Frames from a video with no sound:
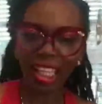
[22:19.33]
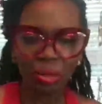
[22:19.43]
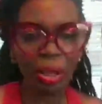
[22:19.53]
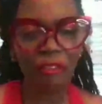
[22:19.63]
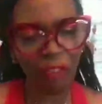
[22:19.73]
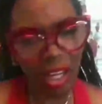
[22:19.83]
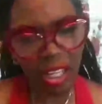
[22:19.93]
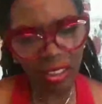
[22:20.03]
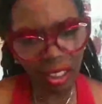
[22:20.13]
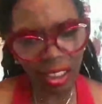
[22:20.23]
Is we
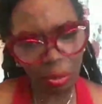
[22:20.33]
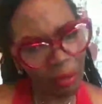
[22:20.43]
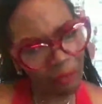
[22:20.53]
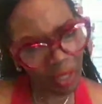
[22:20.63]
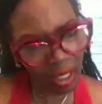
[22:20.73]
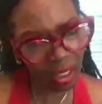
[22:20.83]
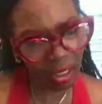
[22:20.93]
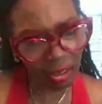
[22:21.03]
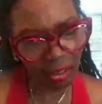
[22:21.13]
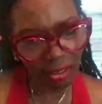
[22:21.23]
friends or is we friends?